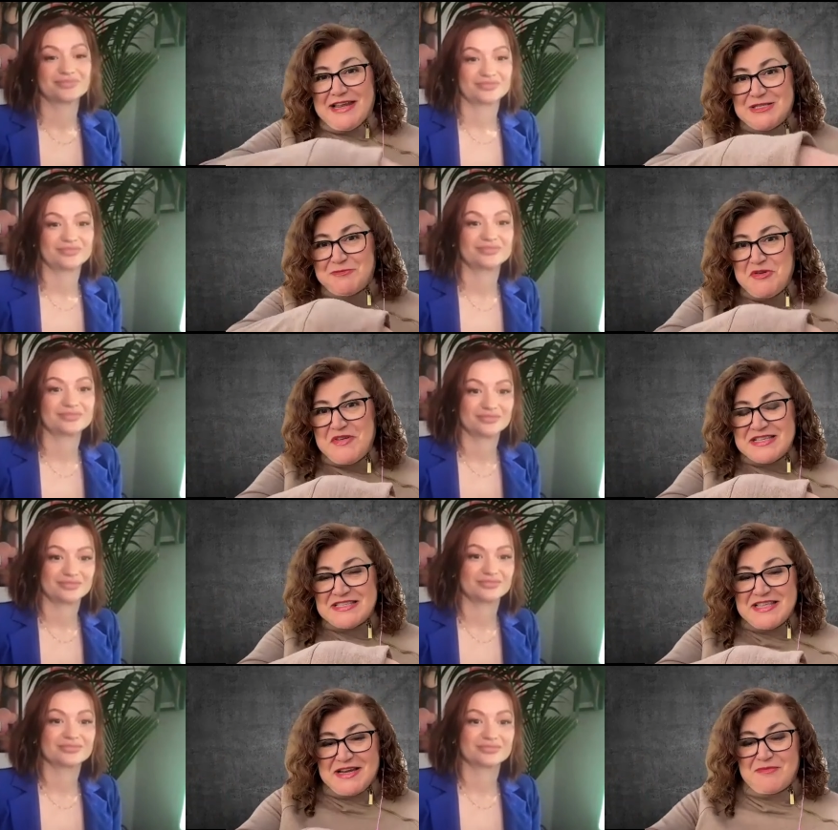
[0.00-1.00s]
Speaker 1: experience
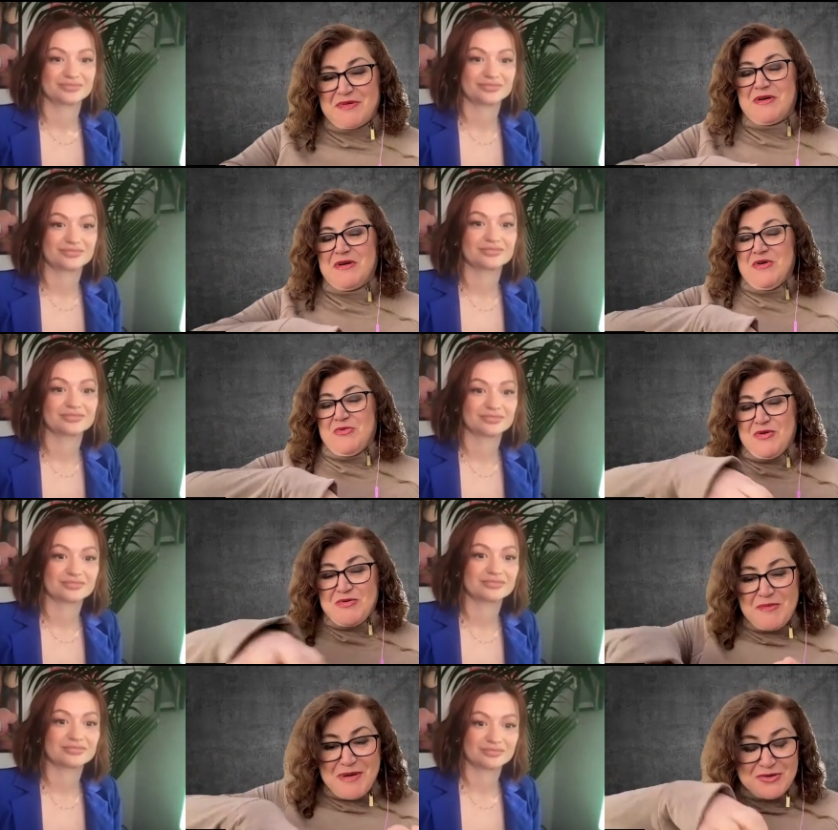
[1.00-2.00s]
there. But what
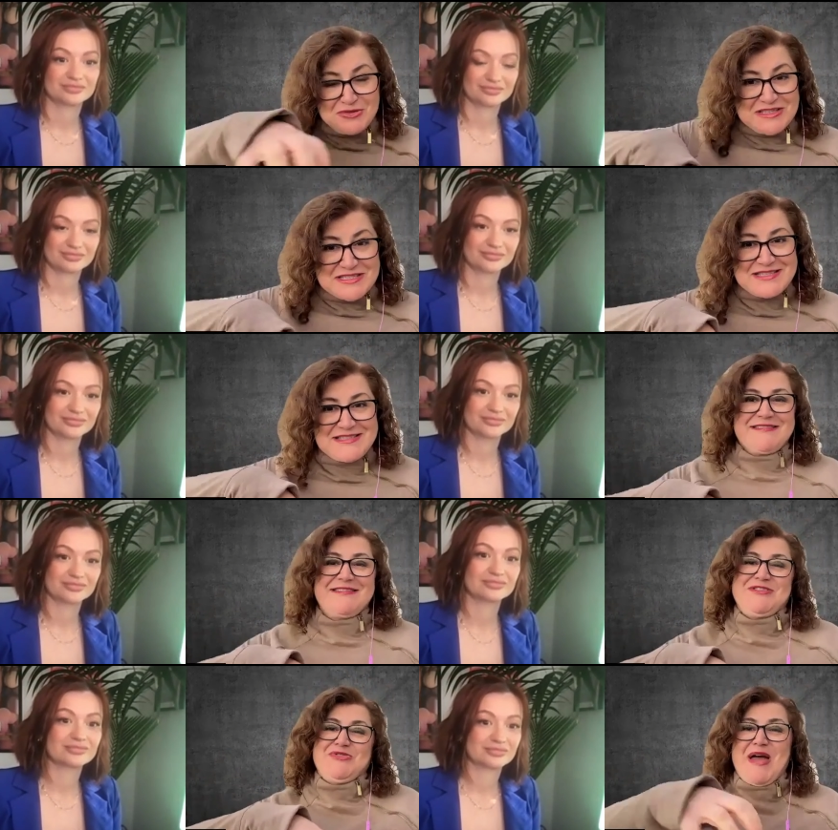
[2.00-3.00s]
about this
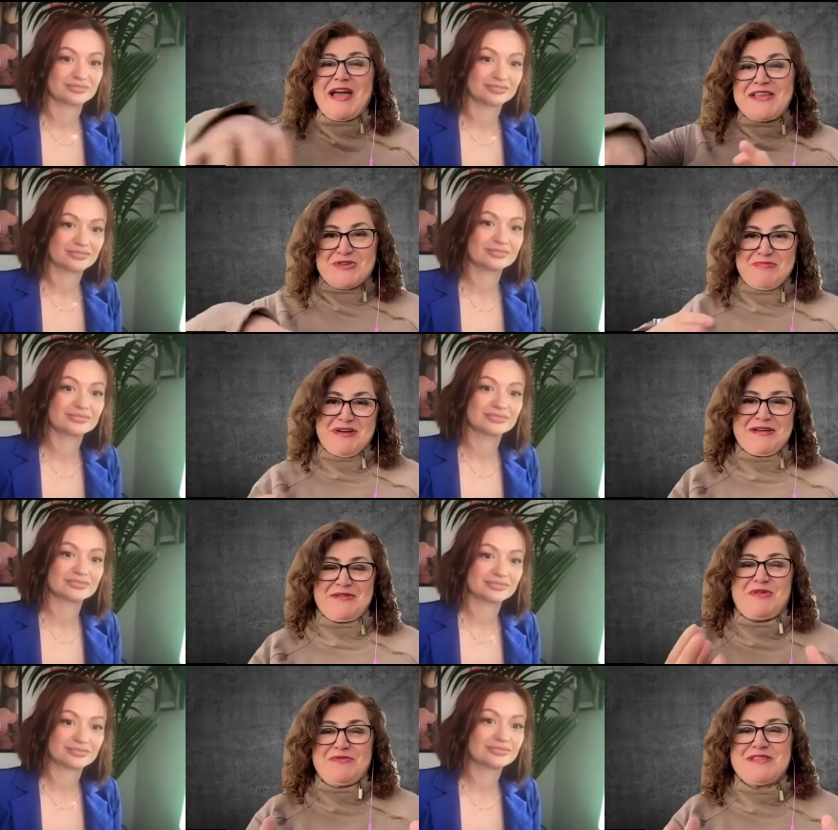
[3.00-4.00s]
director part?
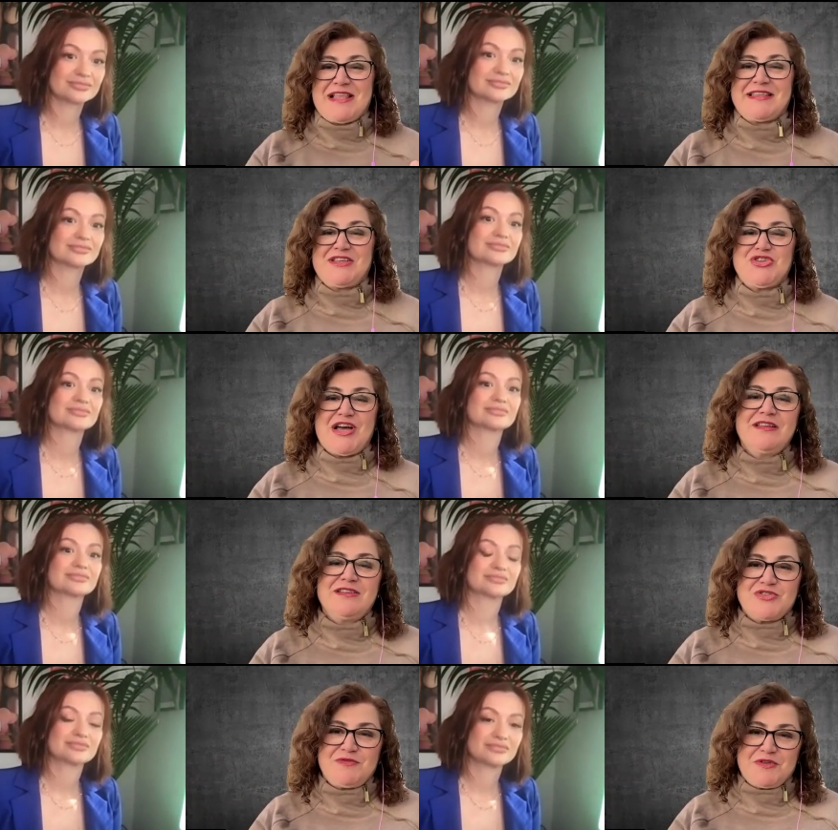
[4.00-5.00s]
What was like the
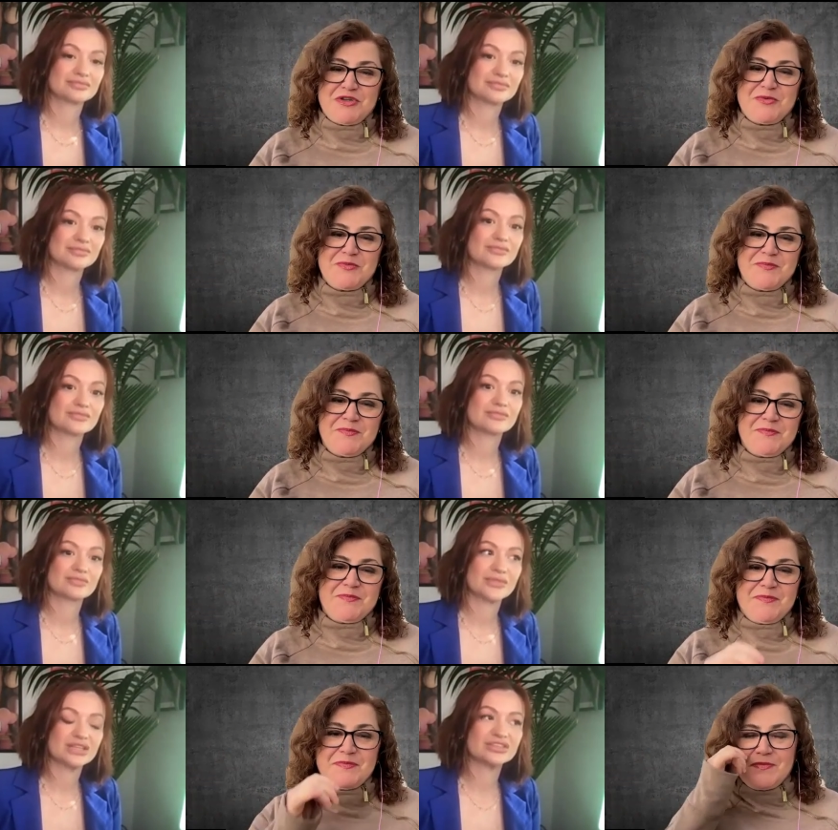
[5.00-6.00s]
challenge for you?
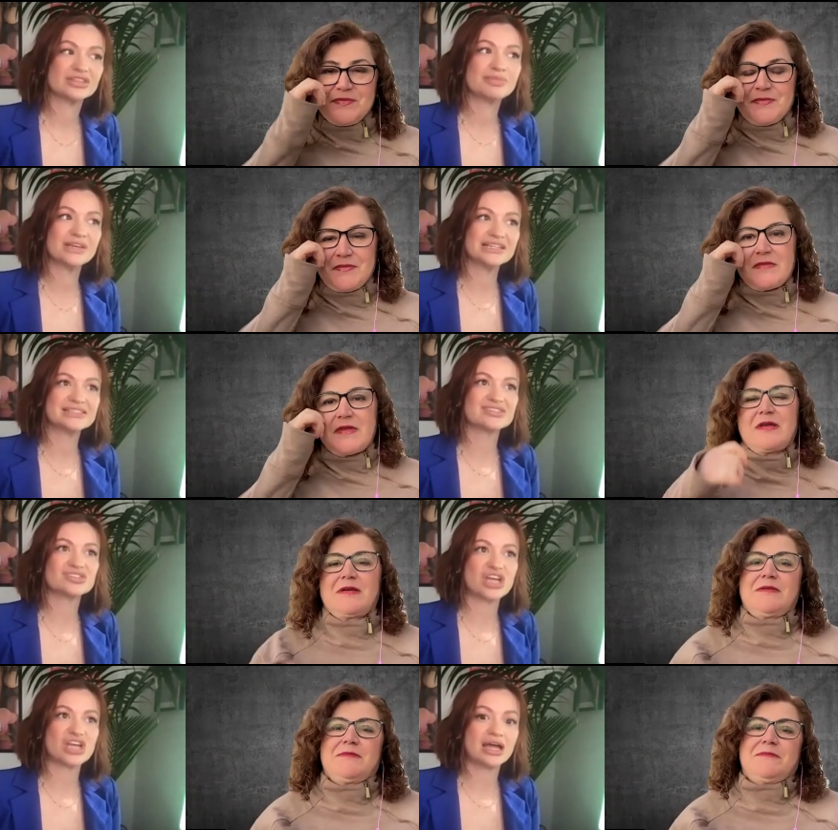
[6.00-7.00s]
Speaker 2: the biggest
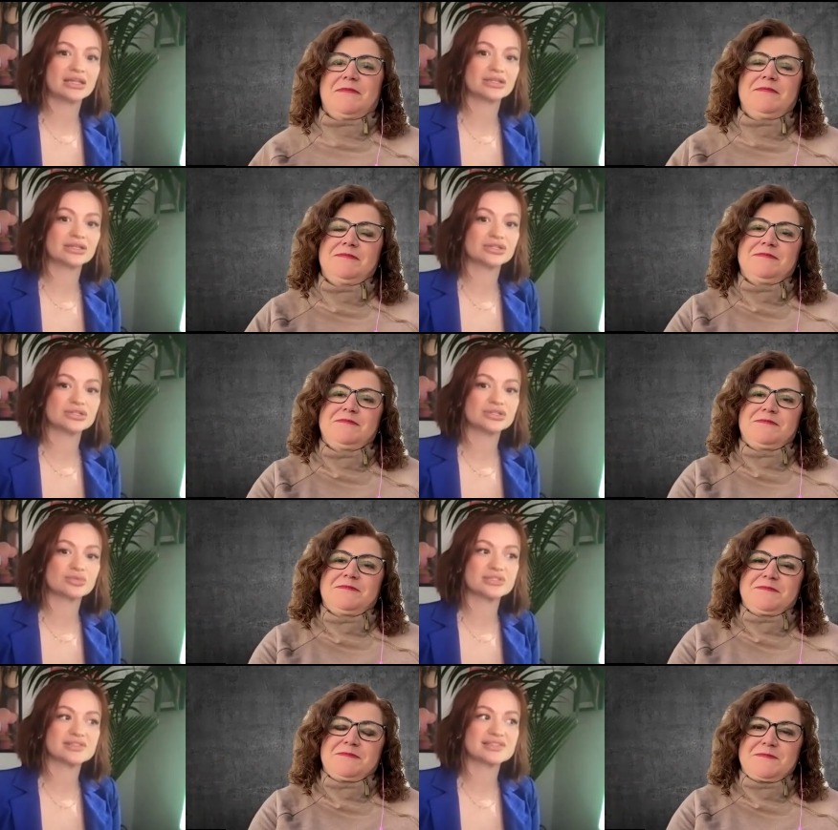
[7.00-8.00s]
challenge
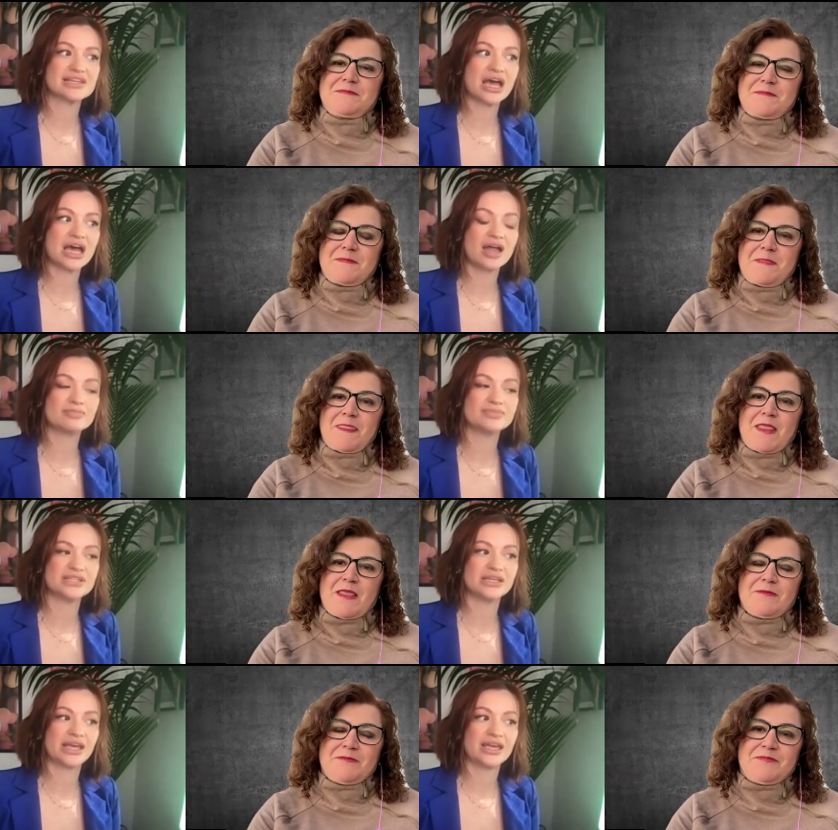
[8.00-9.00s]
was not being
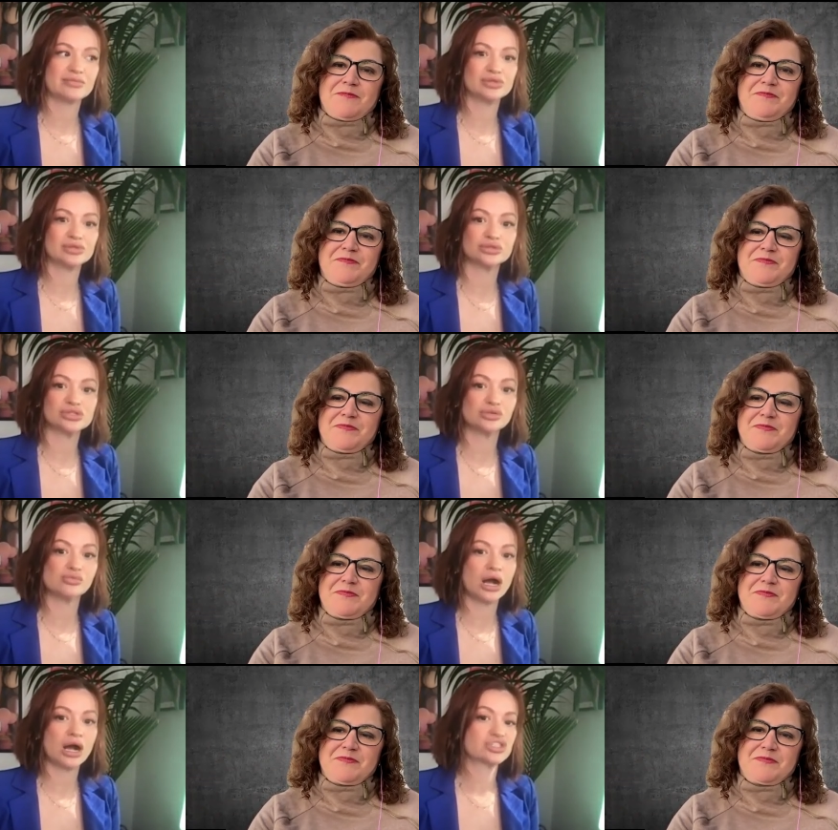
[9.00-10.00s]
able to
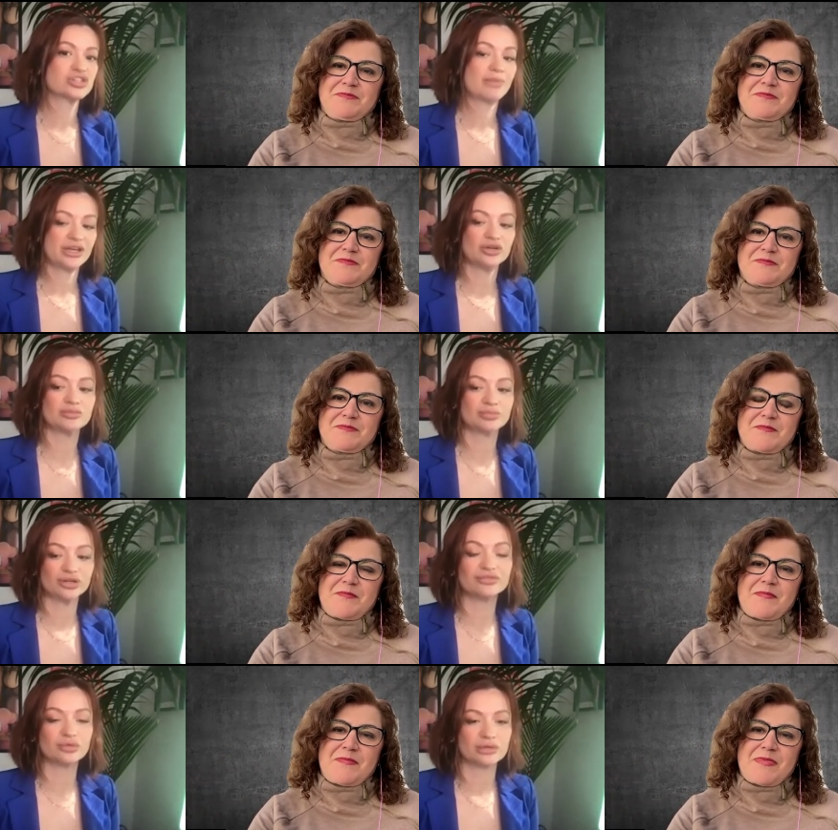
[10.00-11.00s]
watch my own
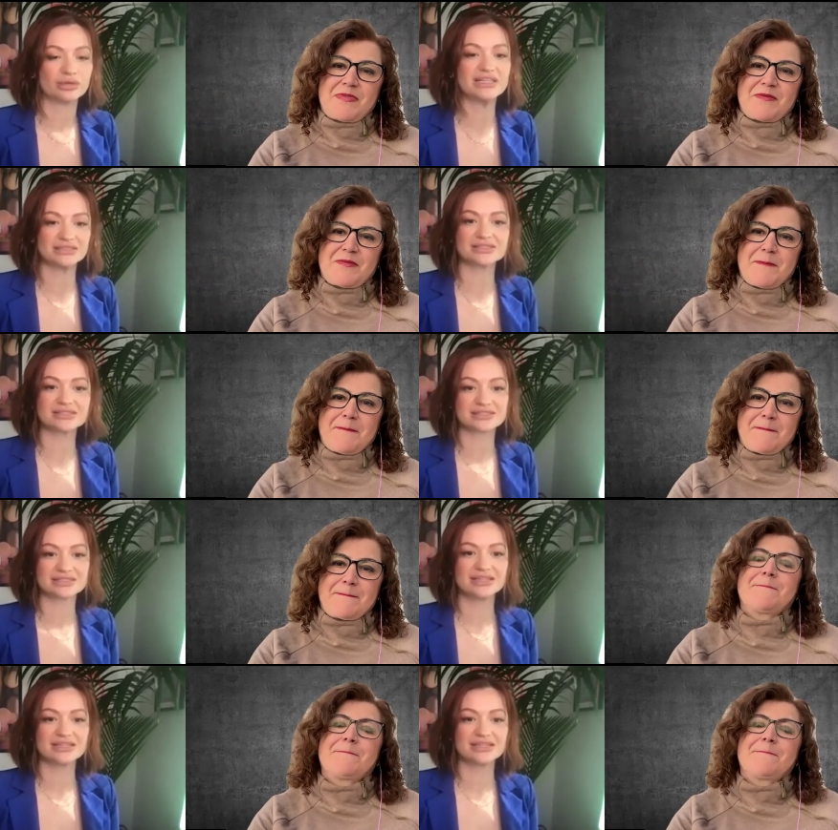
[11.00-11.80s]
performance